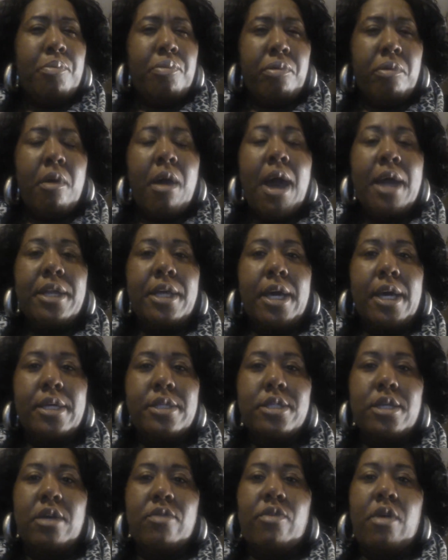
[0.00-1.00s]

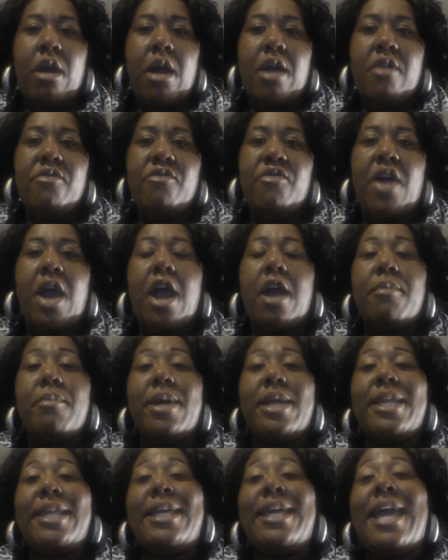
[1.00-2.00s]
product of our
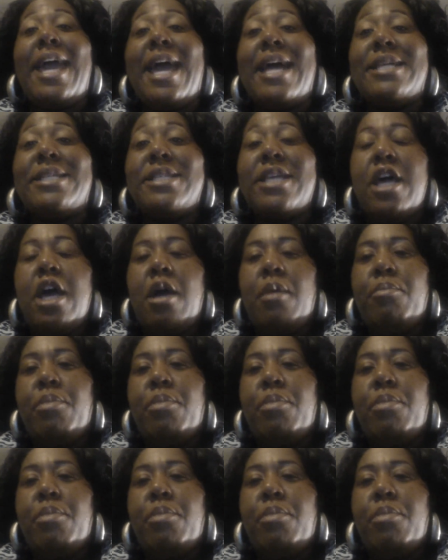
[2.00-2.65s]
environment, yes,